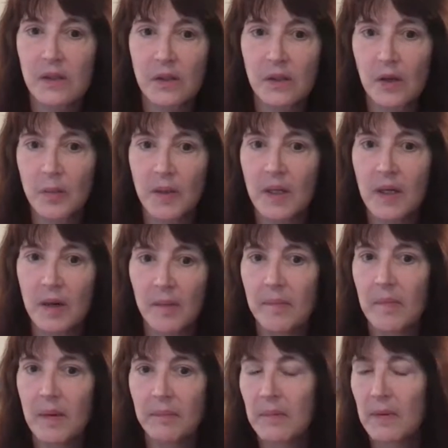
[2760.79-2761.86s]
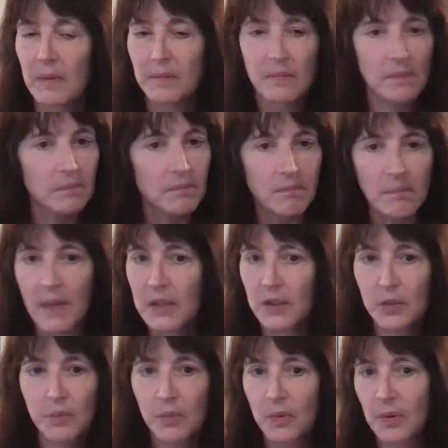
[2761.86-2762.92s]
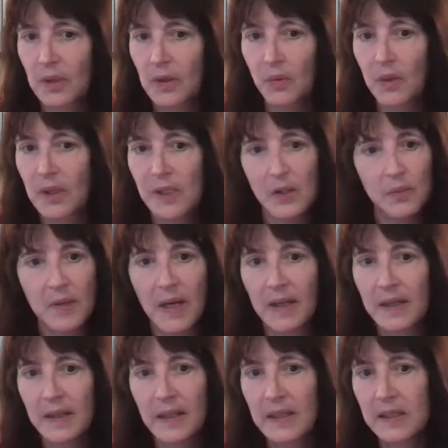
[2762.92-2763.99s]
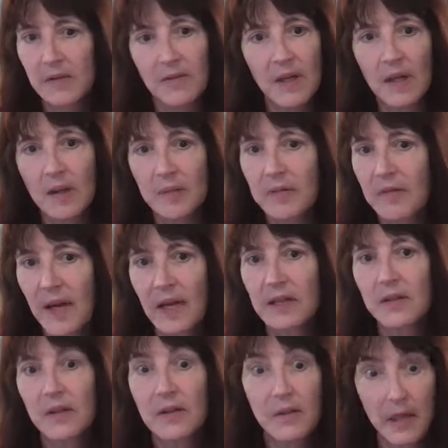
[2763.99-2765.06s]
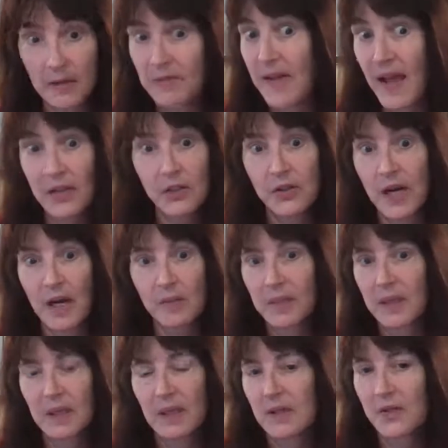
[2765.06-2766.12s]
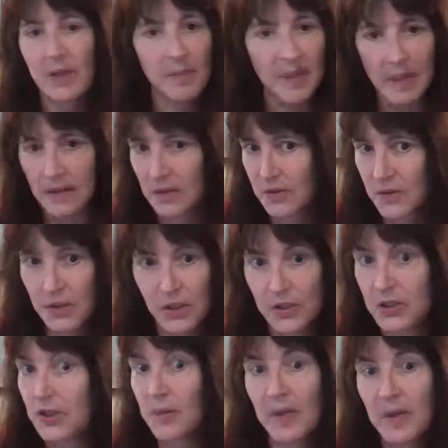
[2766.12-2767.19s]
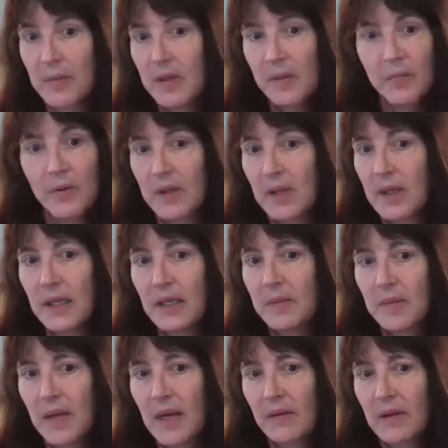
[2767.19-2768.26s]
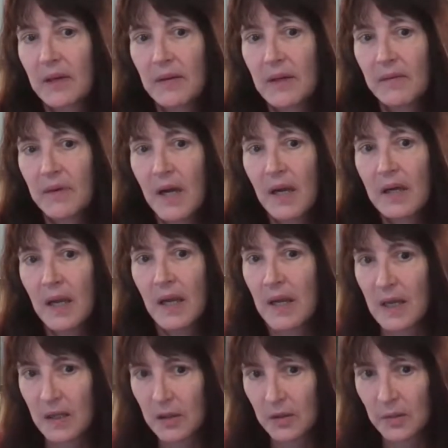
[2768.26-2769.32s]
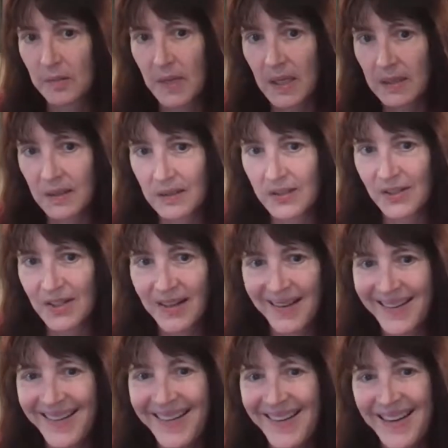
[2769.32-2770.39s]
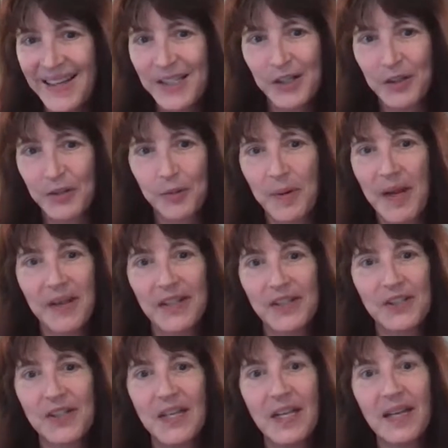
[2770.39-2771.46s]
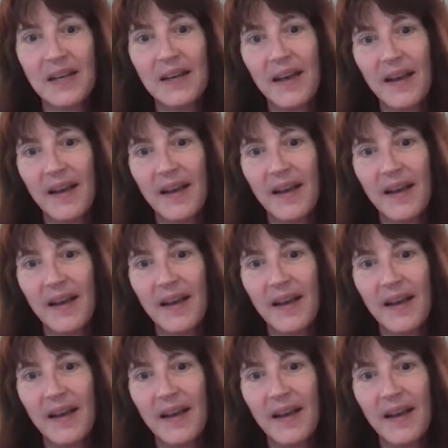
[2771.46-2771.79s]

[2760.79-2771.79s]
are going to become much more widespread and get developed fast tracked, because I mean, there's just so many people that need them now. They've got tremendous need.